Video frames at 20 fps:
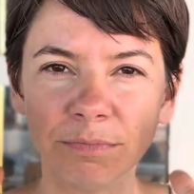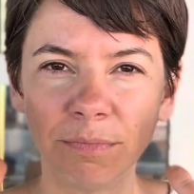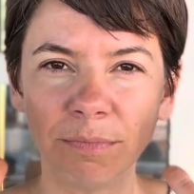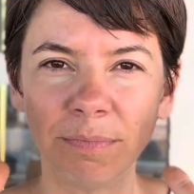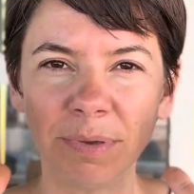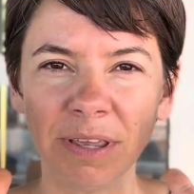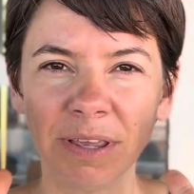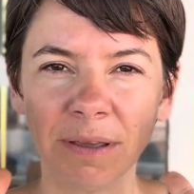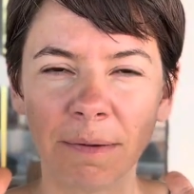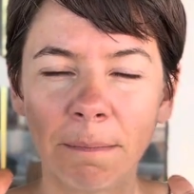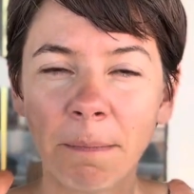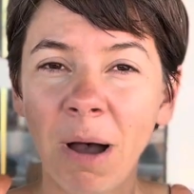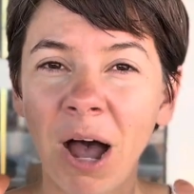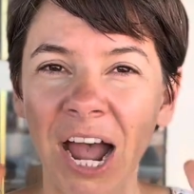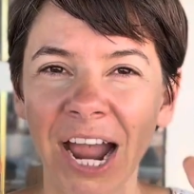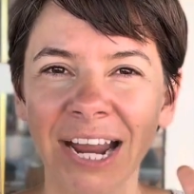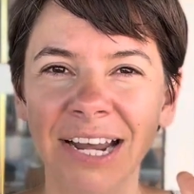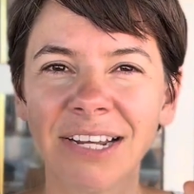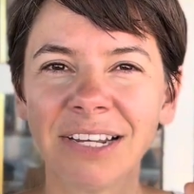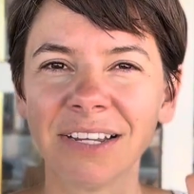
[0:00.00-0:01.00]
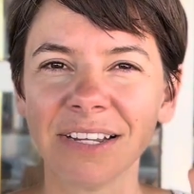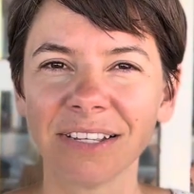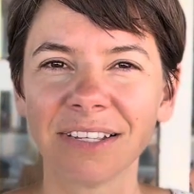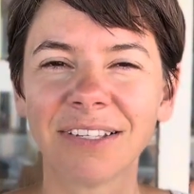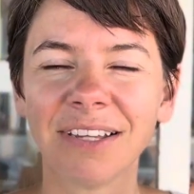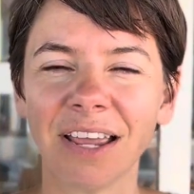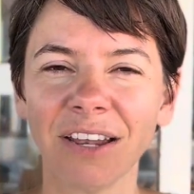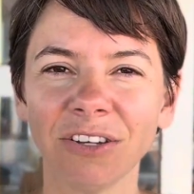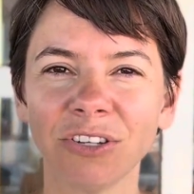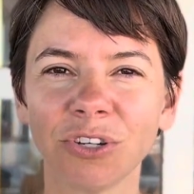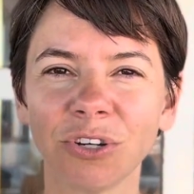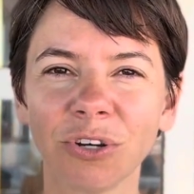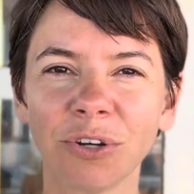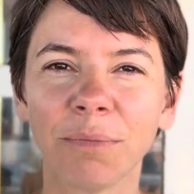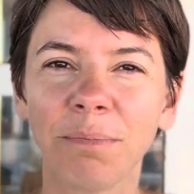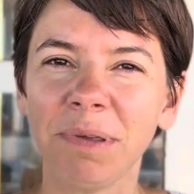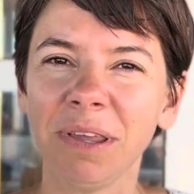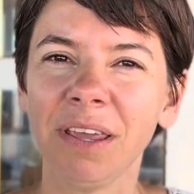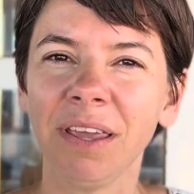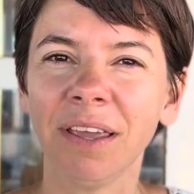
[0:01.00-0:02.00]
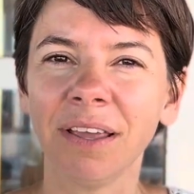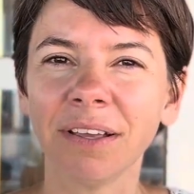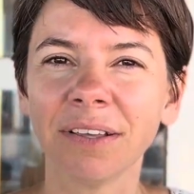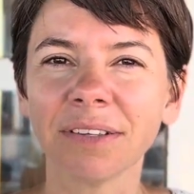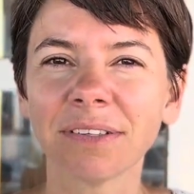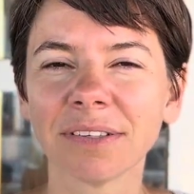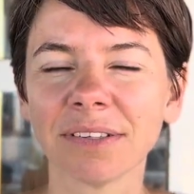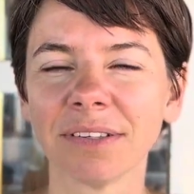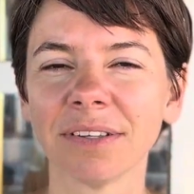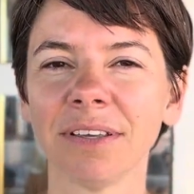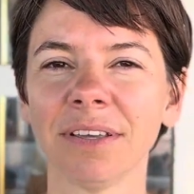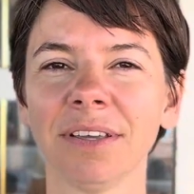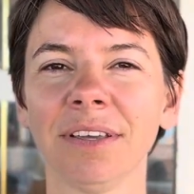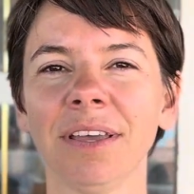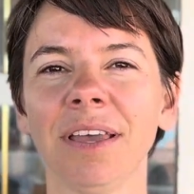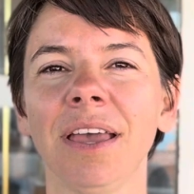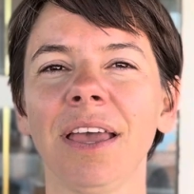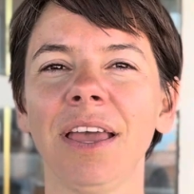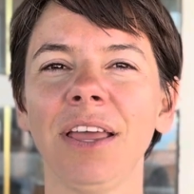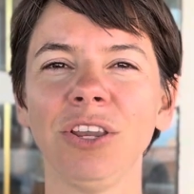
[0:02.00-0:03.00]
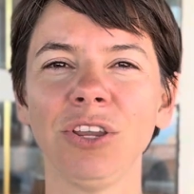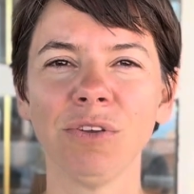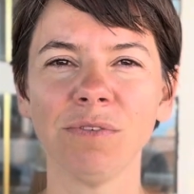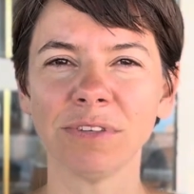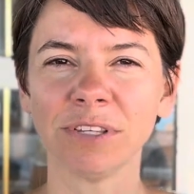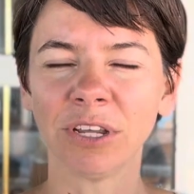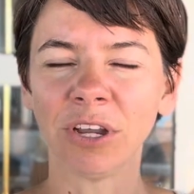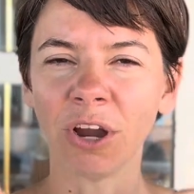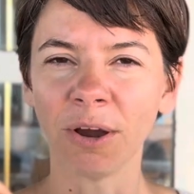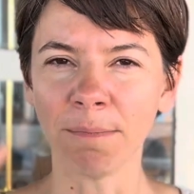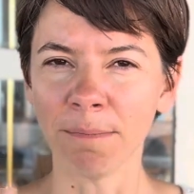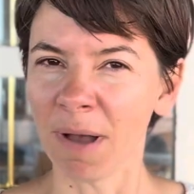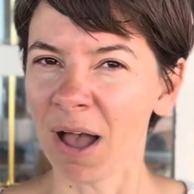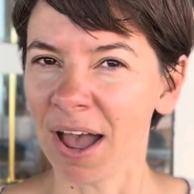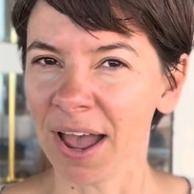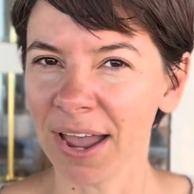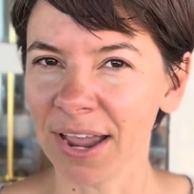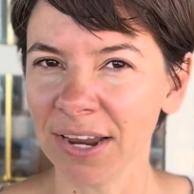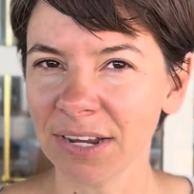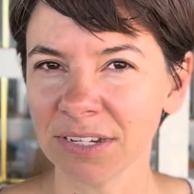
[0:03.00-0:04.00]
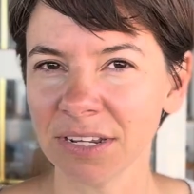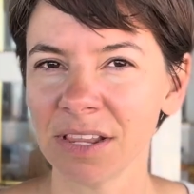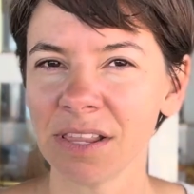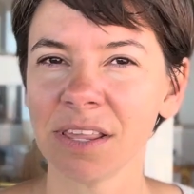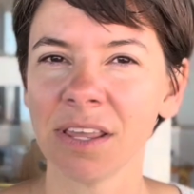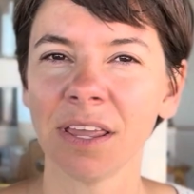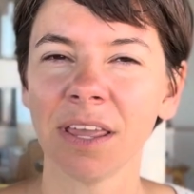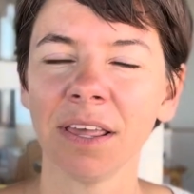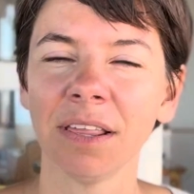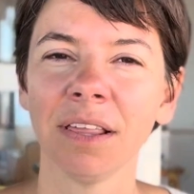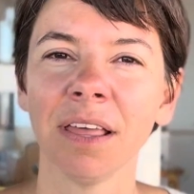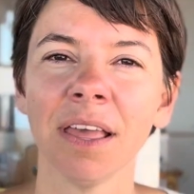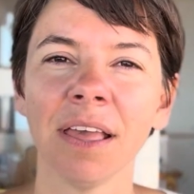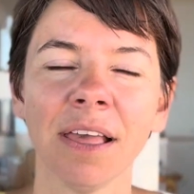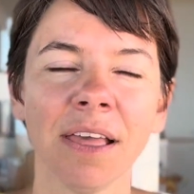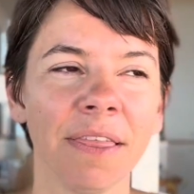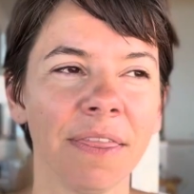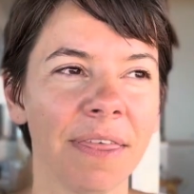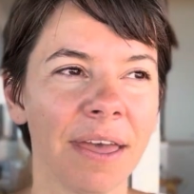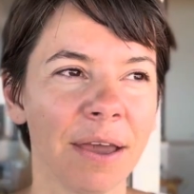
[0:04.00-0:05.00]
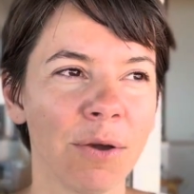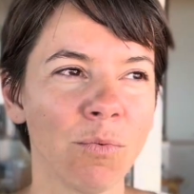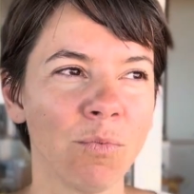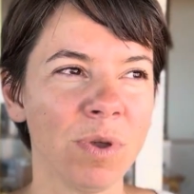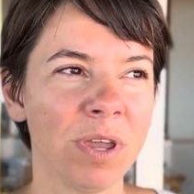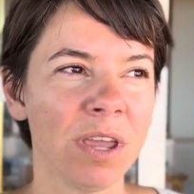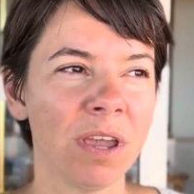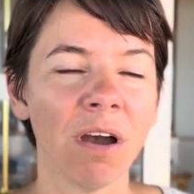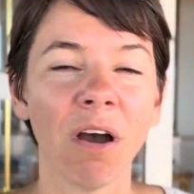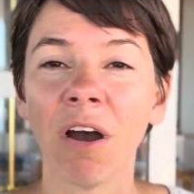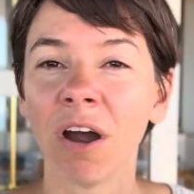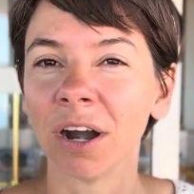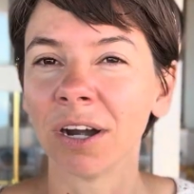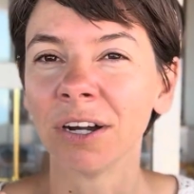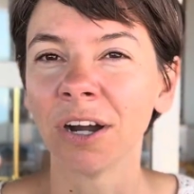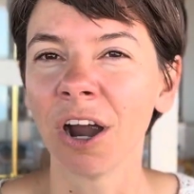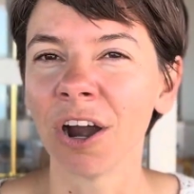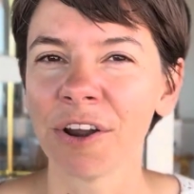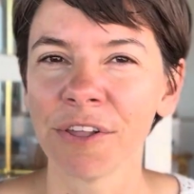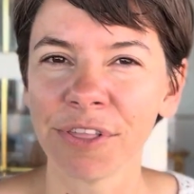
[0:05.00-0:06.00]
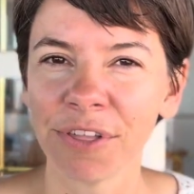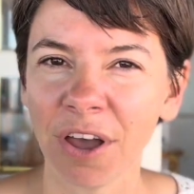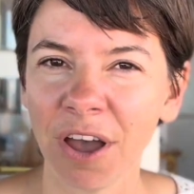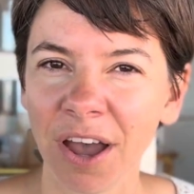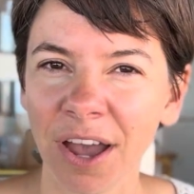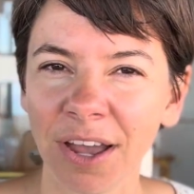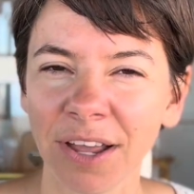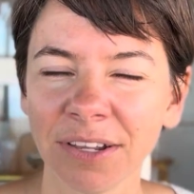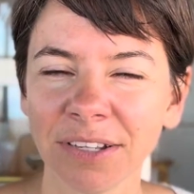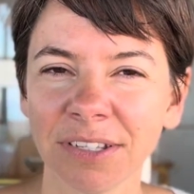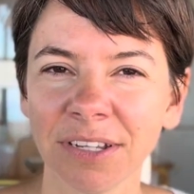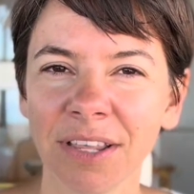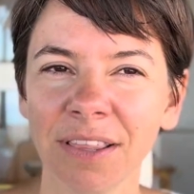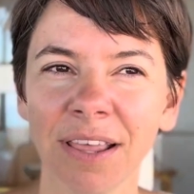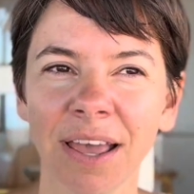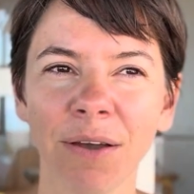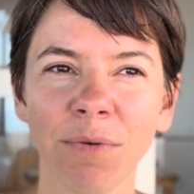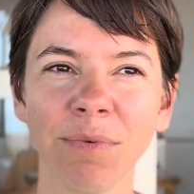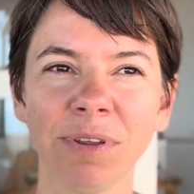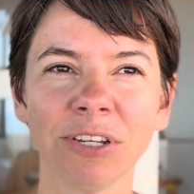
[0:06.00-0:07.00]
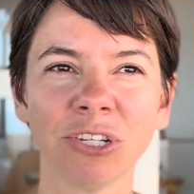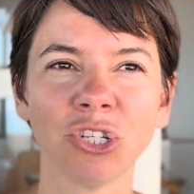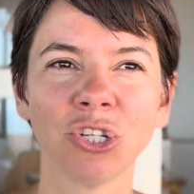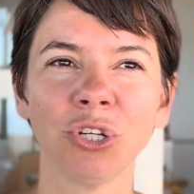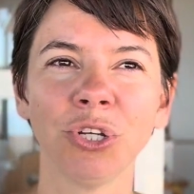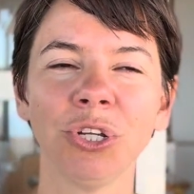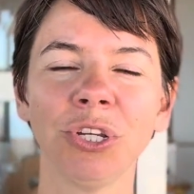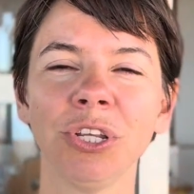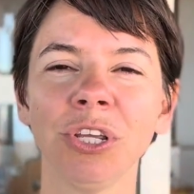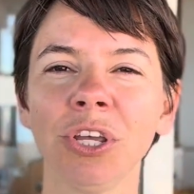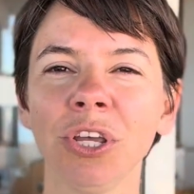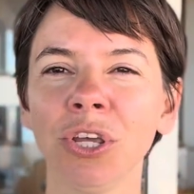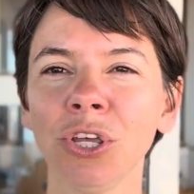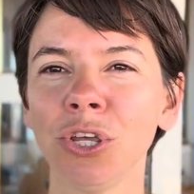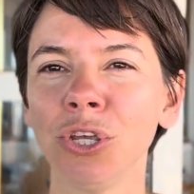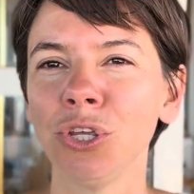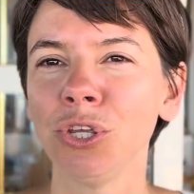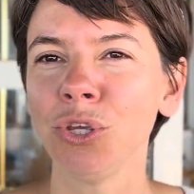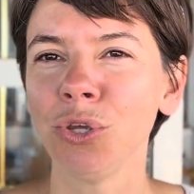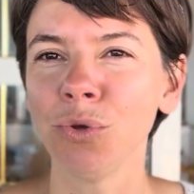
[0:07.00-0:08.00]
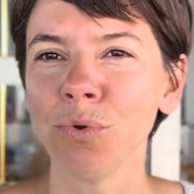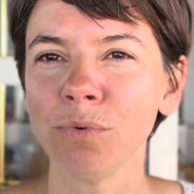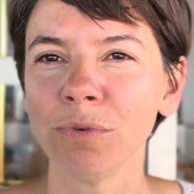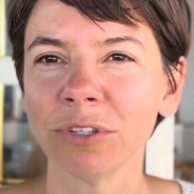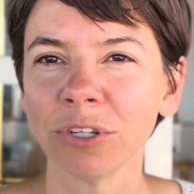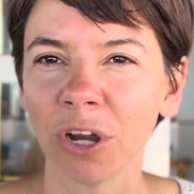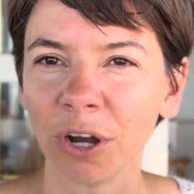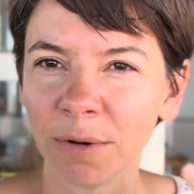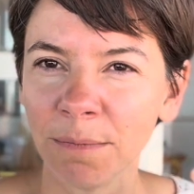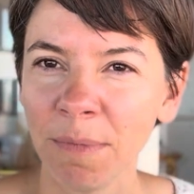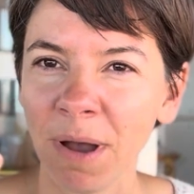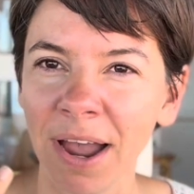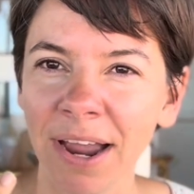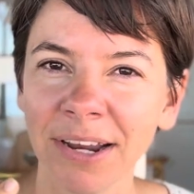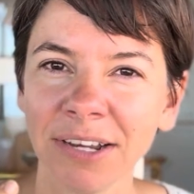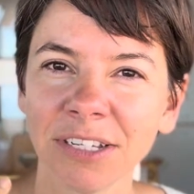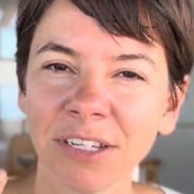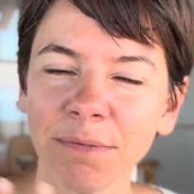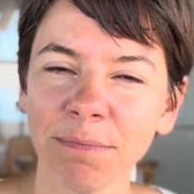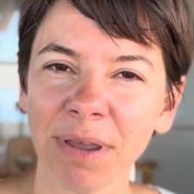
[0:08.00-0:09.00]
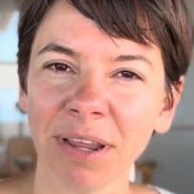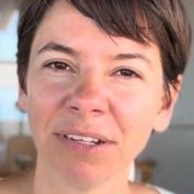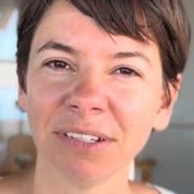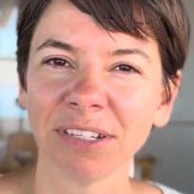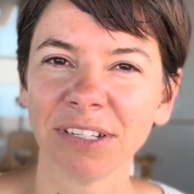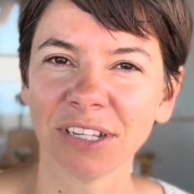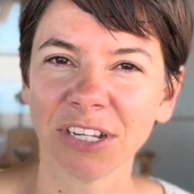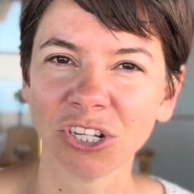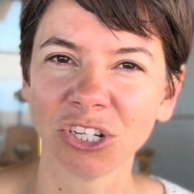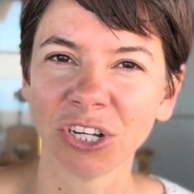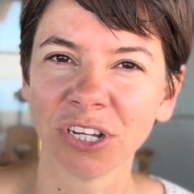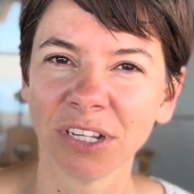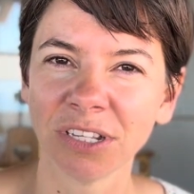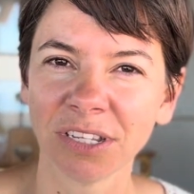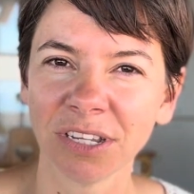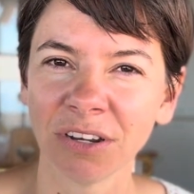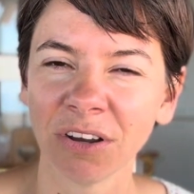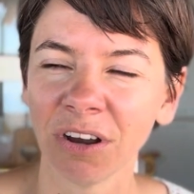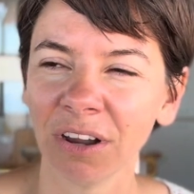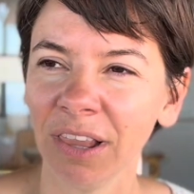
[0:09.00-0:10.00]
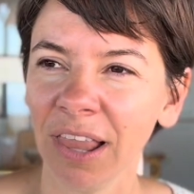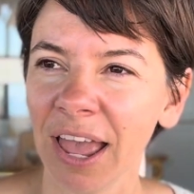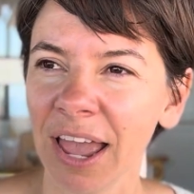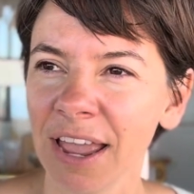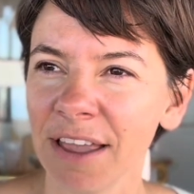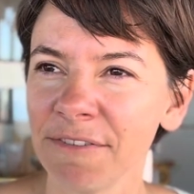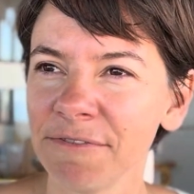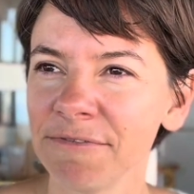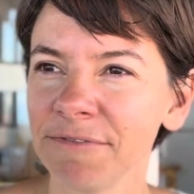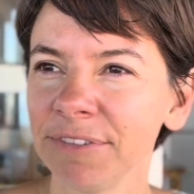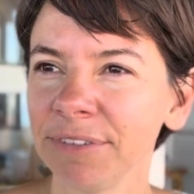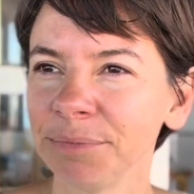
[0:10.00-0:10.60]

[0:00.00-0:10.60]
being mind-centered beings and using our mind and thinking that we are our thoughts and that we should use our mind to make decisions in our life.